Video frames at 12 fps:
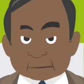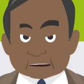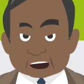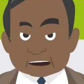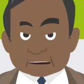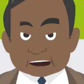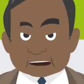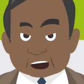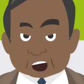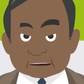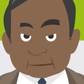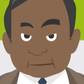We can
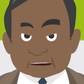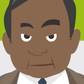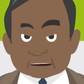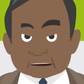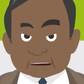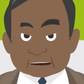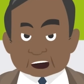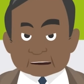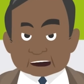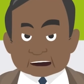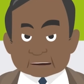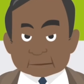help.
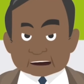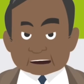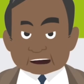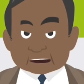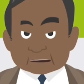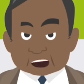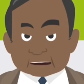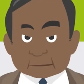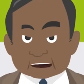Contact PJ Tax